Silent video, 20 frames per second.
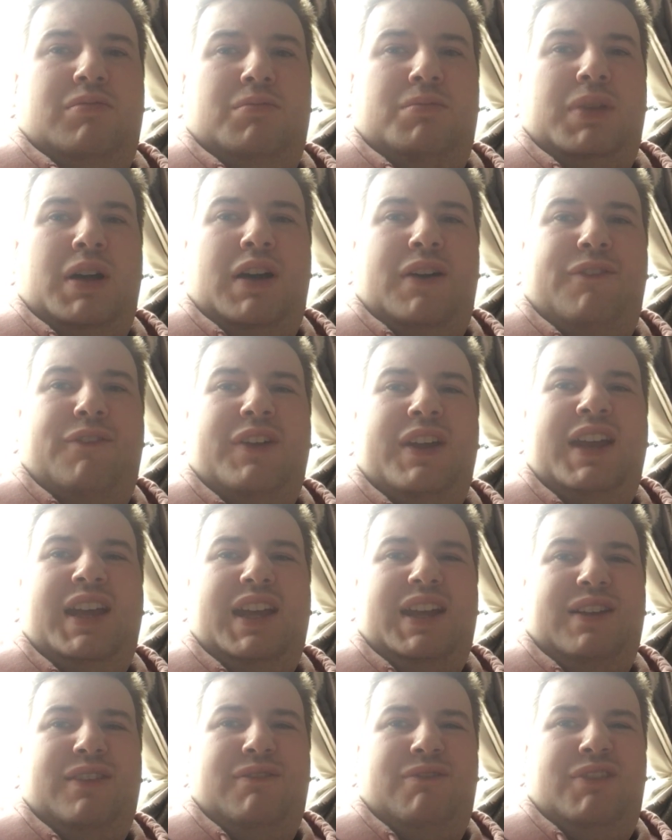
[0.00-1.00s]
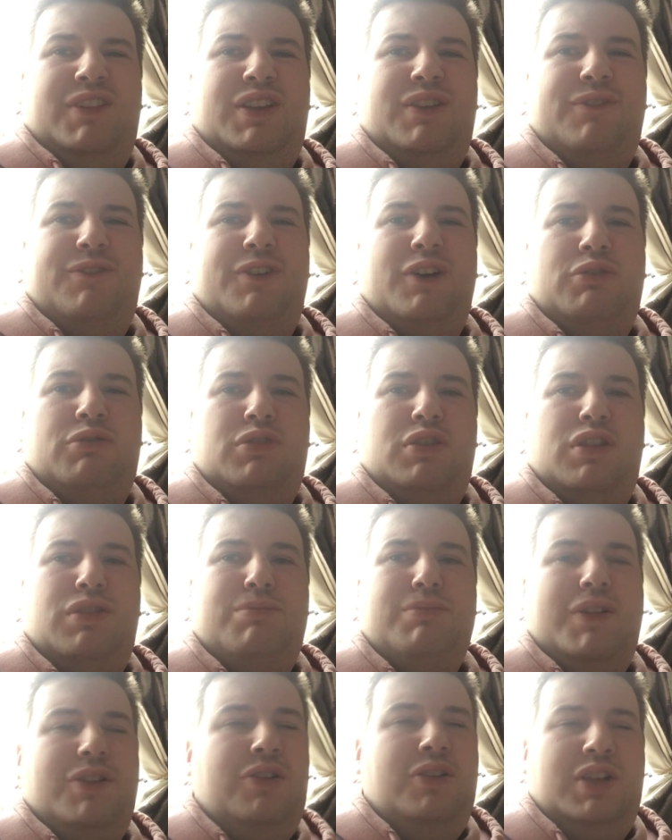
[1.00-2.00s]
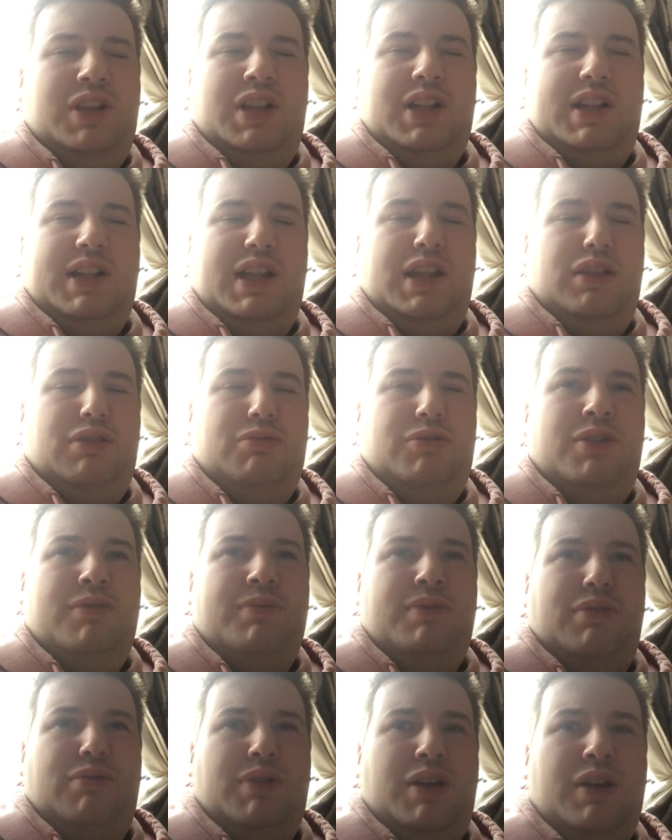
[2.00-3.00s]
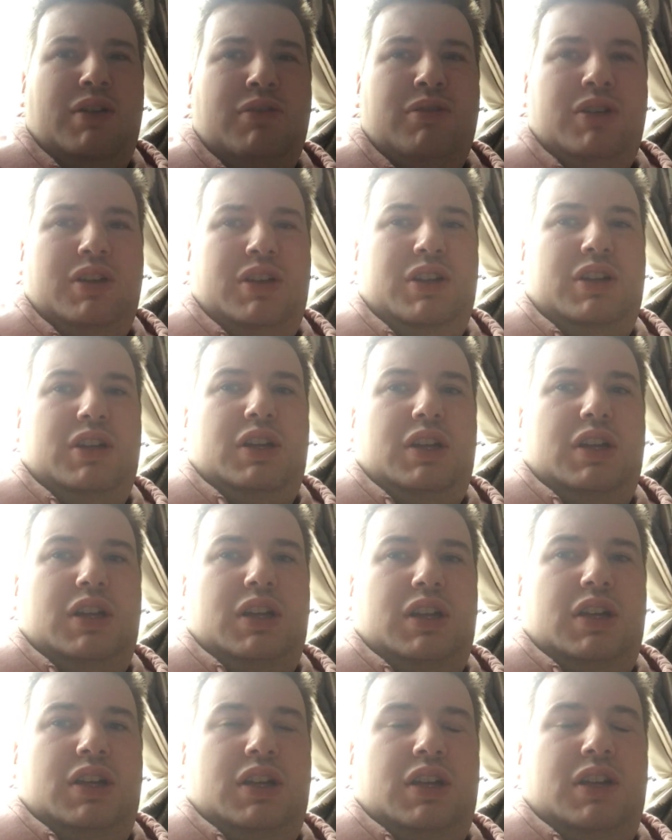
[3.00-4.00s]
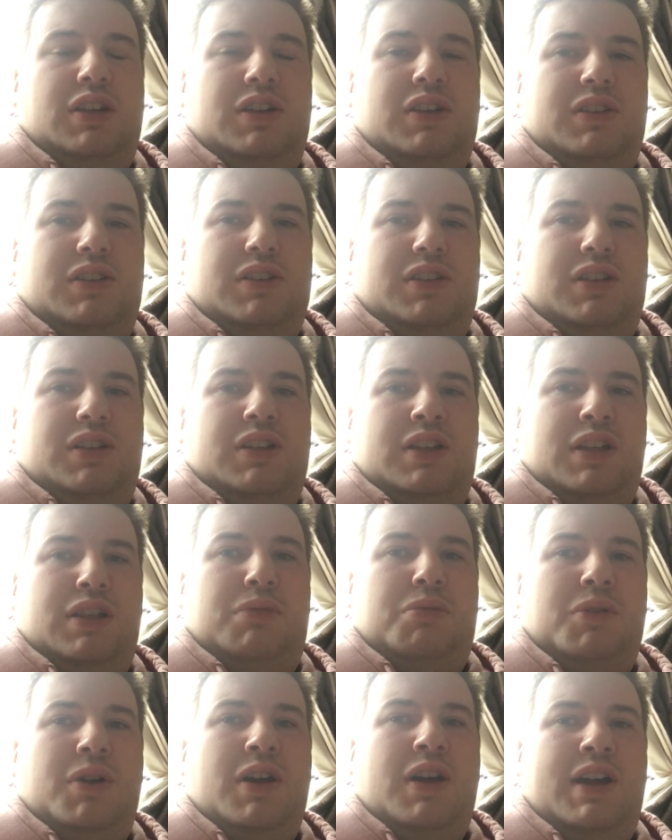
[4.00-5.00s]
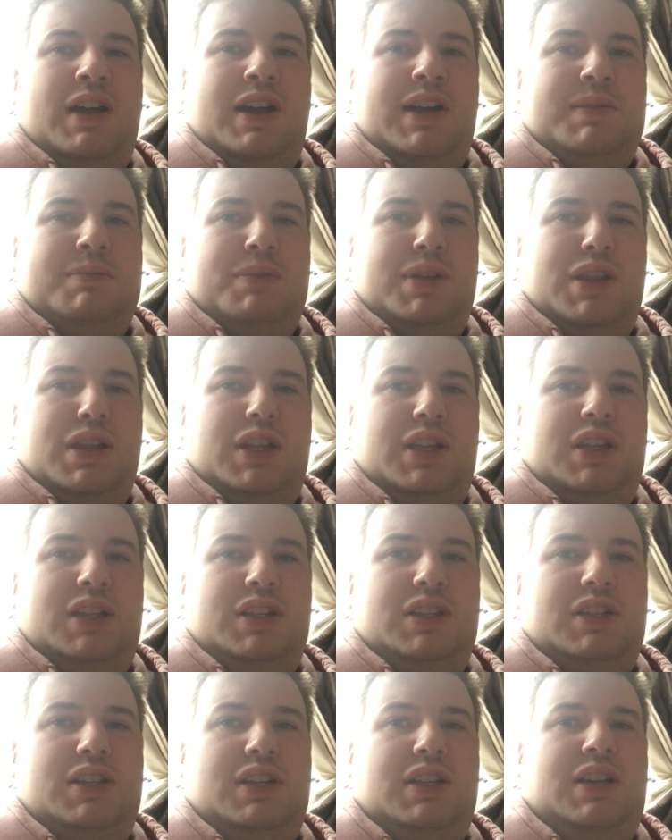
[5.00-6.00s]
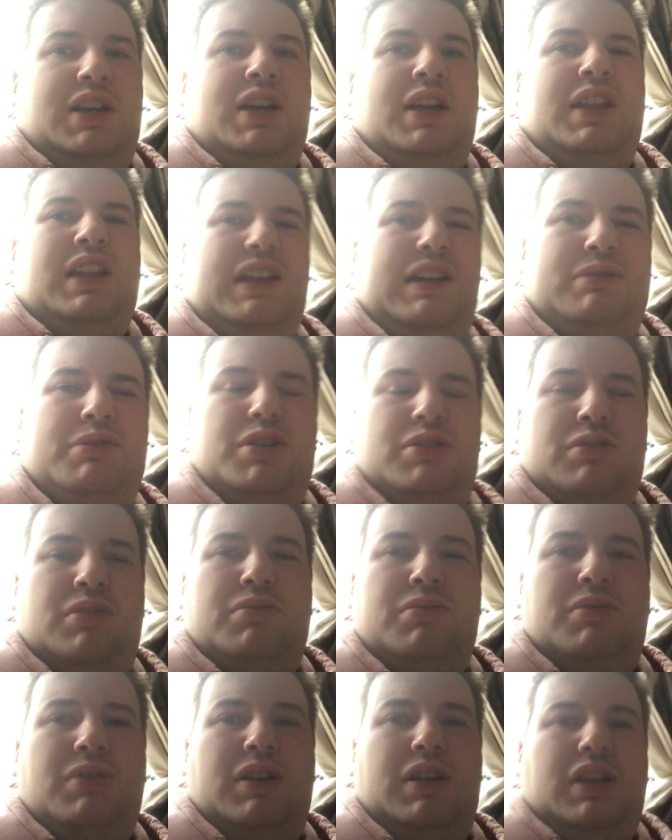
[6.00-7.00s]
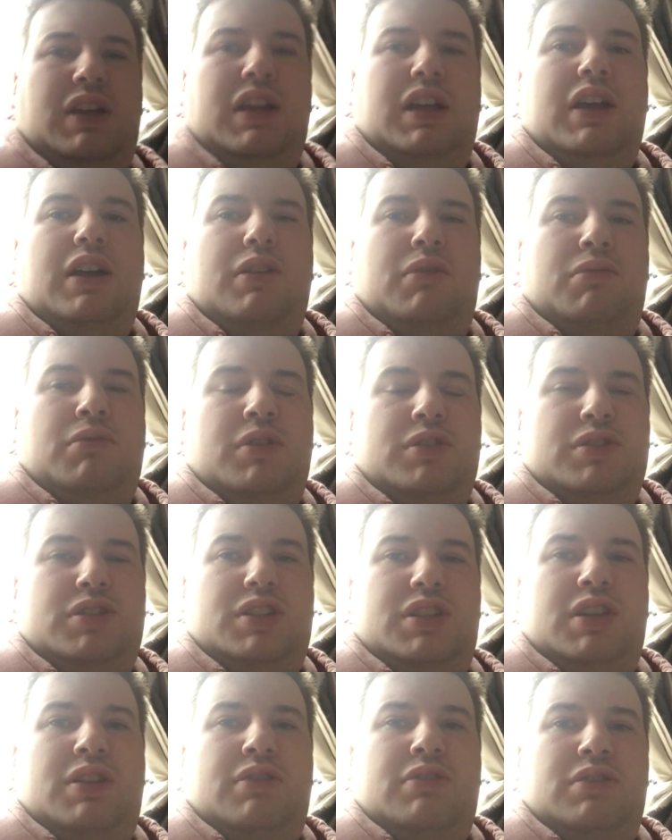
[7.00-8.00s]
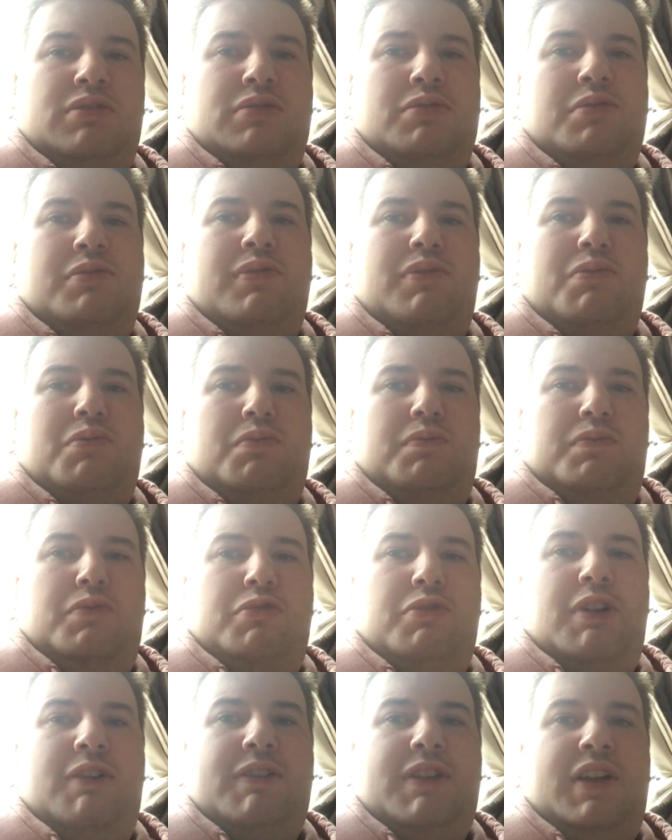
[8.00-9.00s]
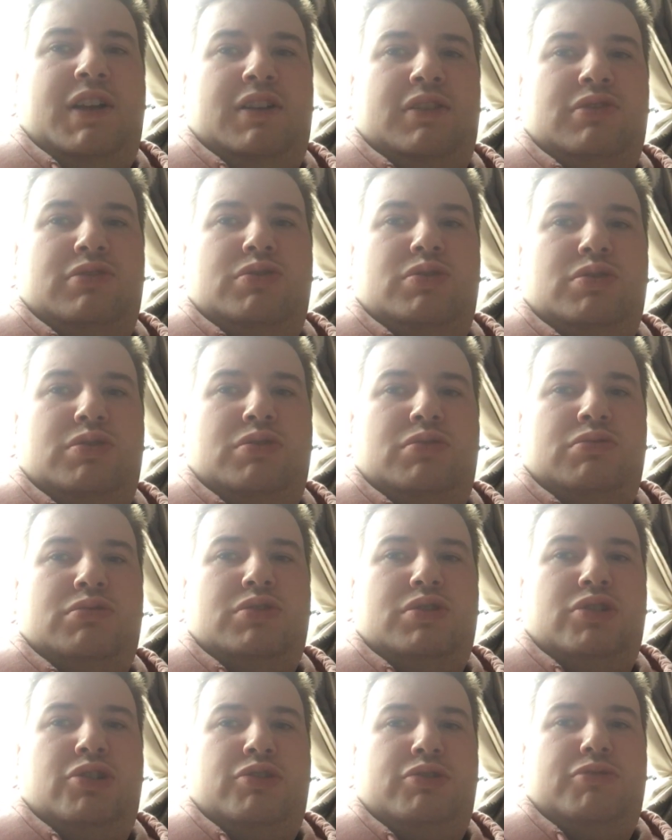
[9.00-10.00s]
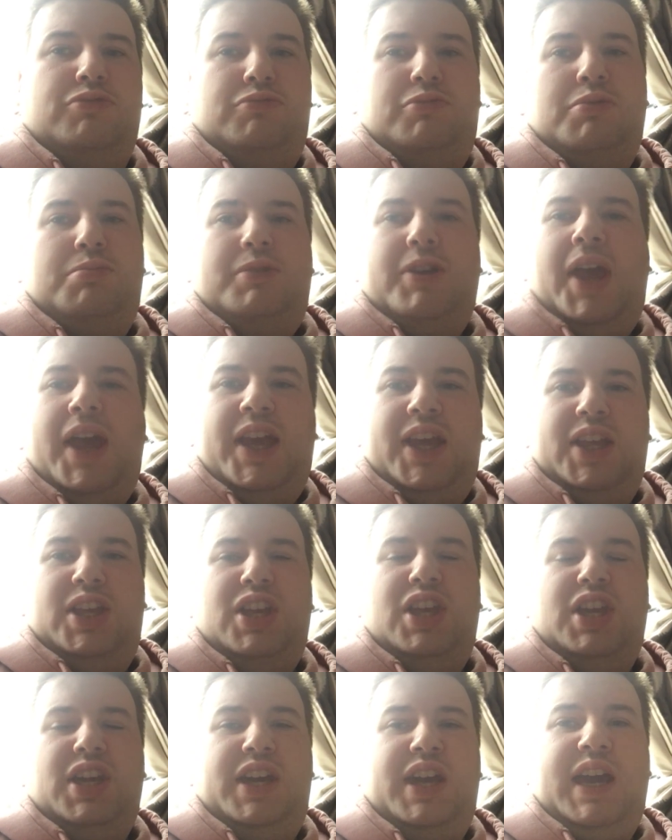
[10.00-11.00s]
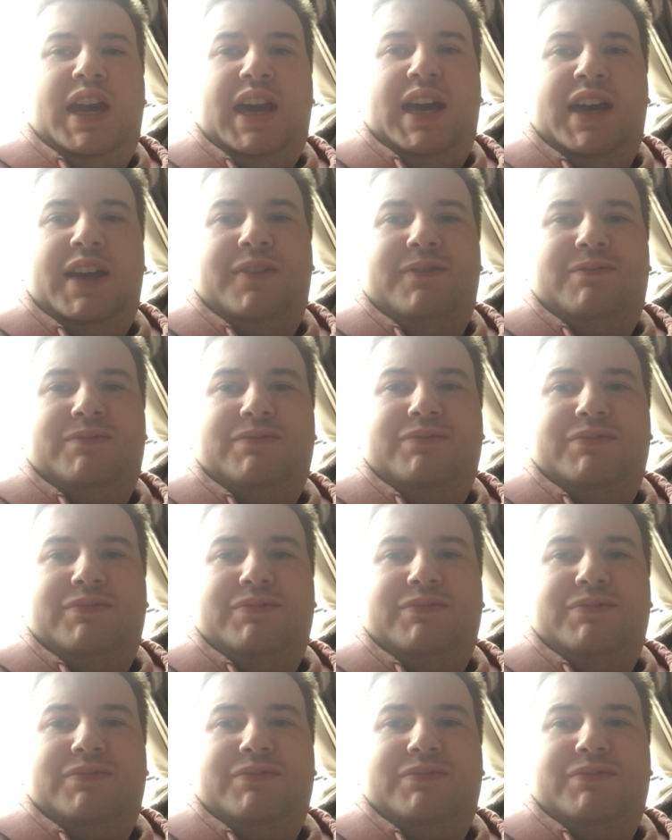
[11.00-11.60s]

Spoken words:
But I think you focus more in the classroom as well. That's what I'm missing, and I don't know what to do. I don't know whether to just repeat year,